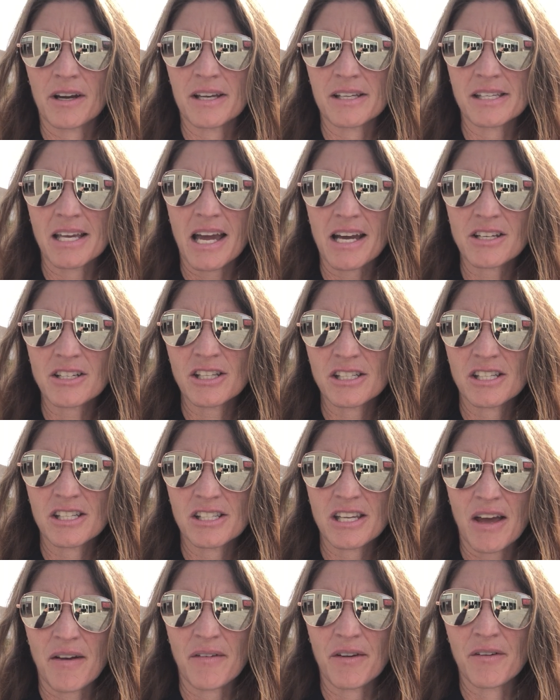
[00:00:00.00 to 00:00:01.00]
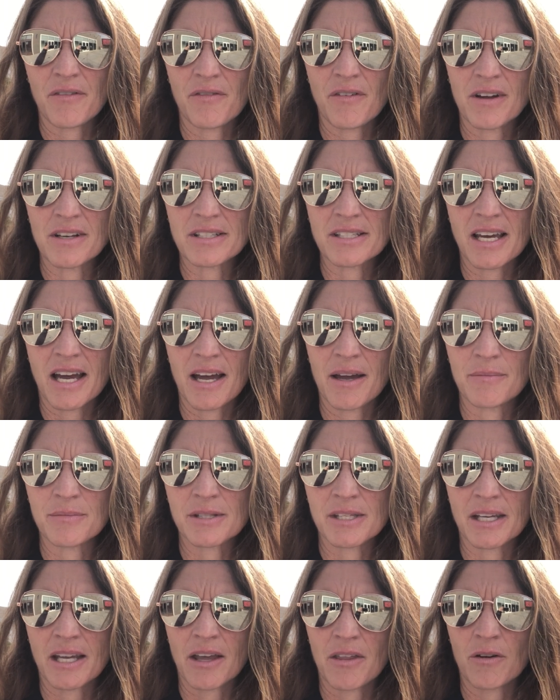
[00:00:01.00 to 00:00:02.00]
is actually just having fun times
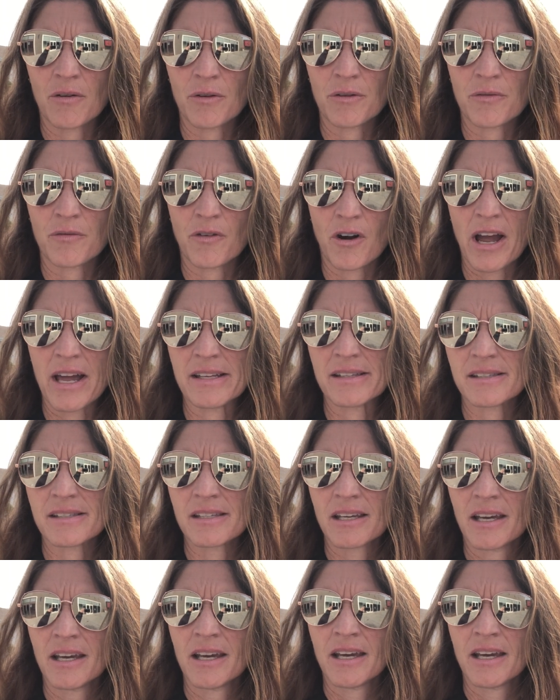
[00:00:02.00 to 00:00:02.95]
together with friends